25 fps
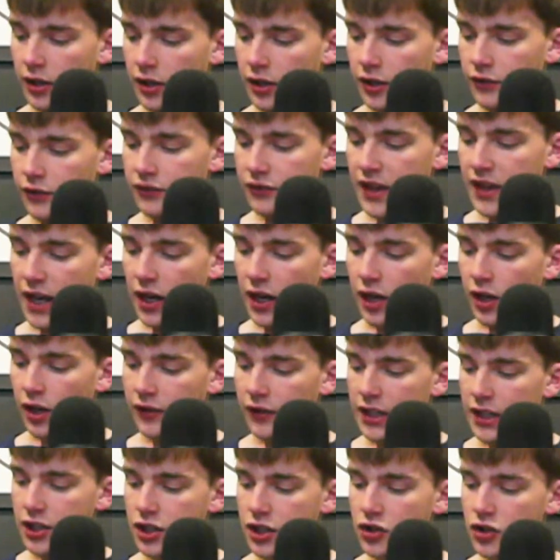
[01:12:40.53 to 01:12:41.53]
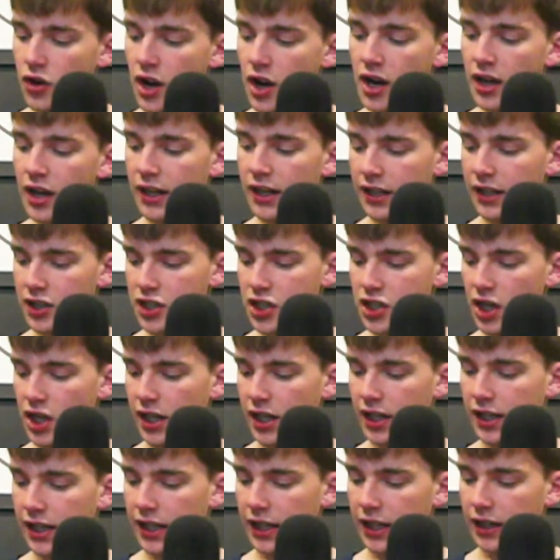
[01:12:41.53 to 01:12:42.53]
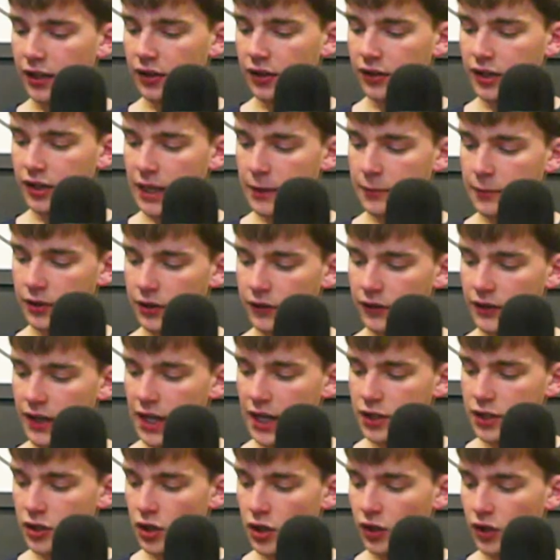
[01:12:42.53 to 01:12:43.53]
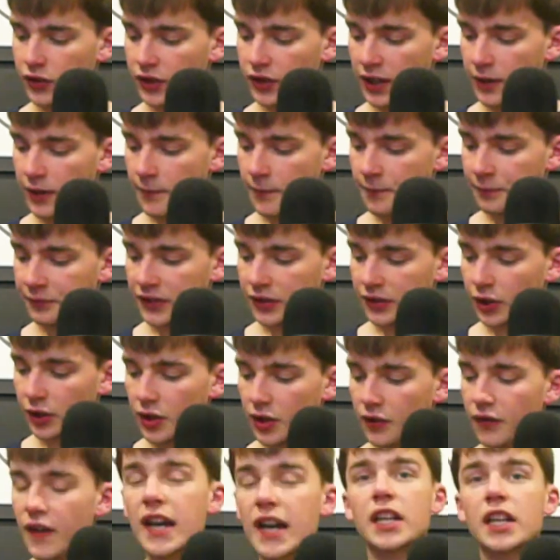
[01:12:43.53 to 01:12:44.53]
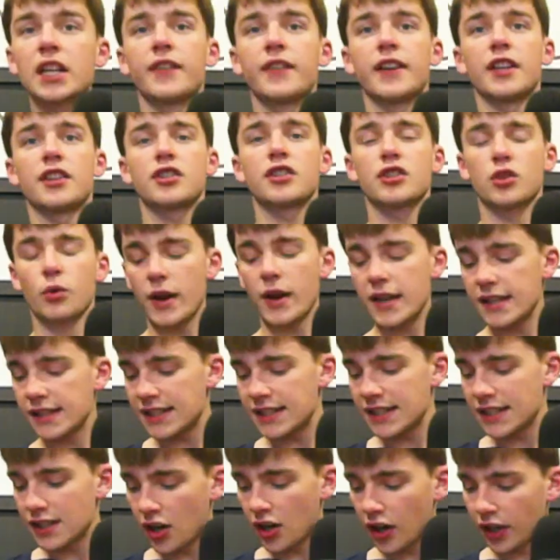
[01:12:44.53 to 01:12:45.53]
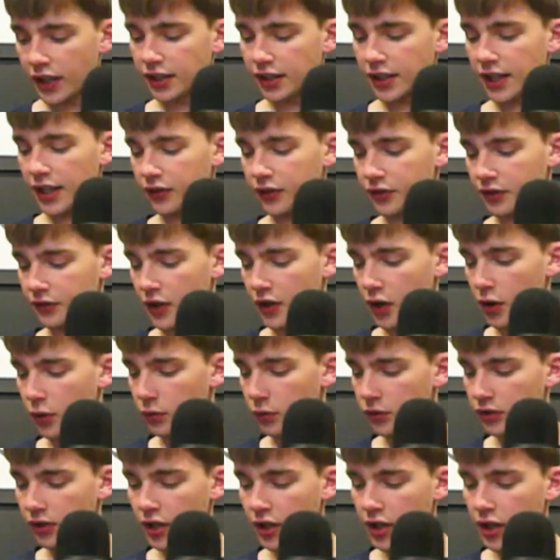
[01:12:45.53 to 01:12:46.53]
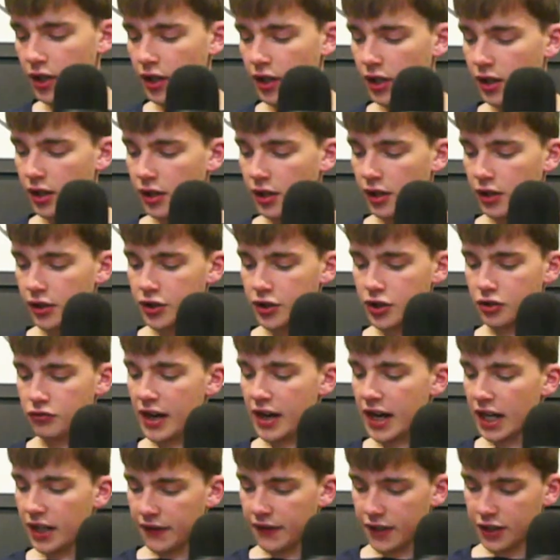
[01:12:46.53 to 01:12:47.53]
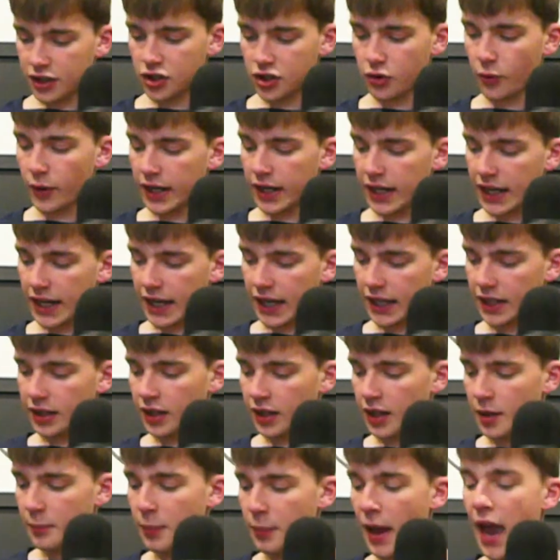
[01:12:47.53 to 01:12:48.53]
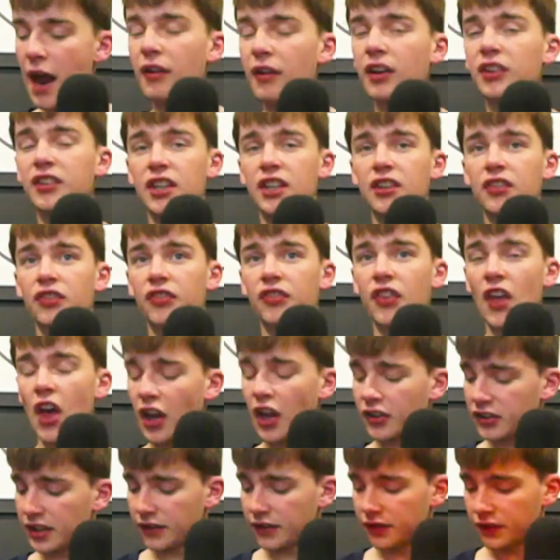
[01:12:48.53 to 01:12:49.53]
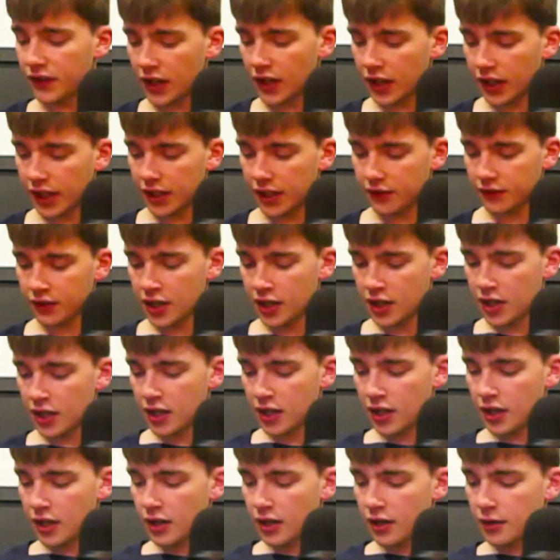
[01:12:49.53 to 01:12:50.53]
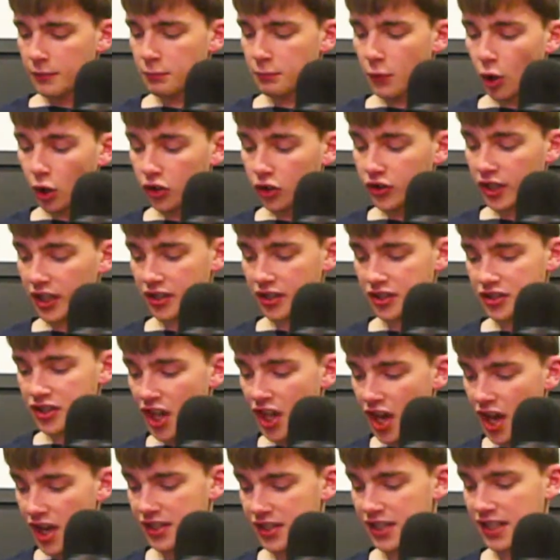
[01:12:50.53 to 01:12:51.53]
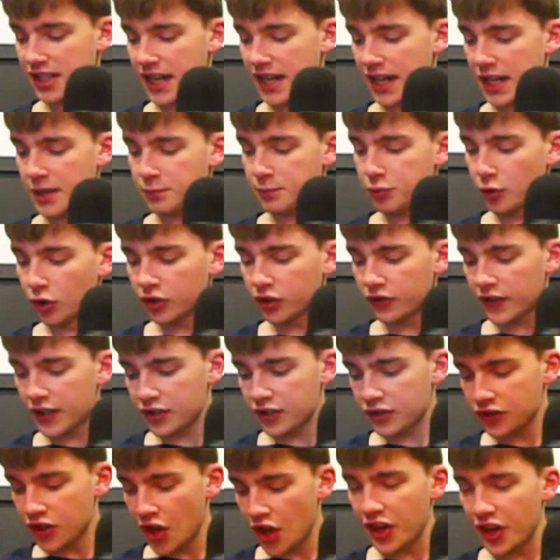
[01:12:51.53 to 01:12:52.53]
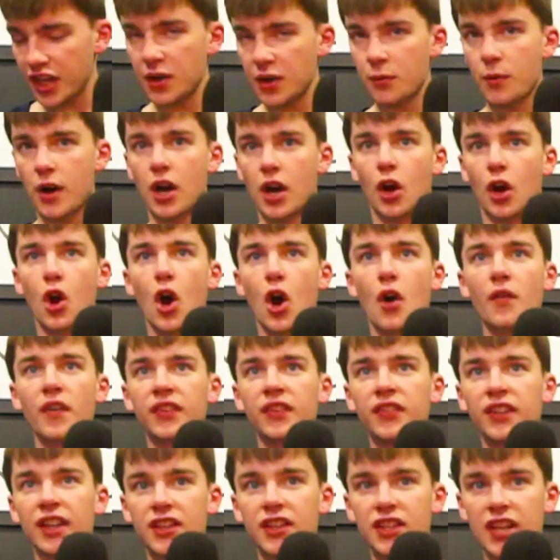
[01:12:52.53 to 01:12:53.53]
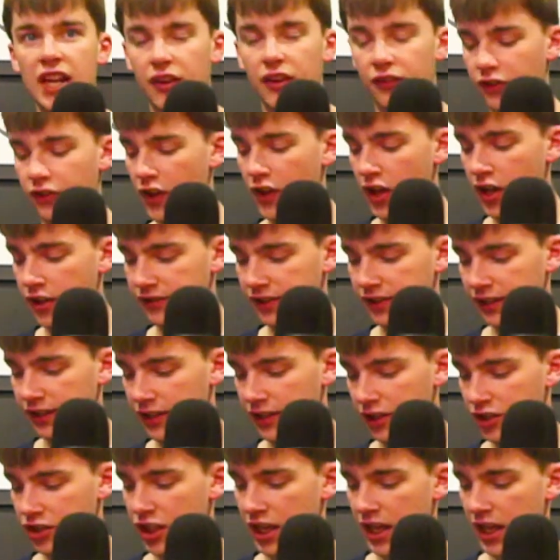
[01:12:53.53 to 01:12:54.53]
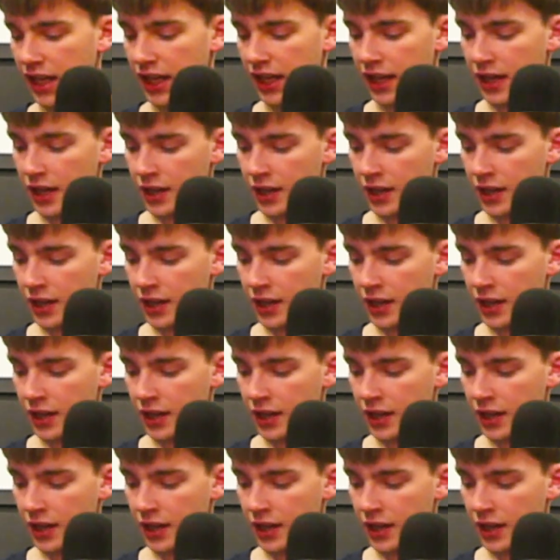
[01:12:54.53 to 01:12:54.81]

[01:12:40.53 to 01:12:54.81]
they're struggling slightly in terms of age. Obviously, so Livakovic, 29 years of old, Juranovic, 28, Perisic, 35, Modric, 38, Brozovic, 31, Kovacic hit 30 this year,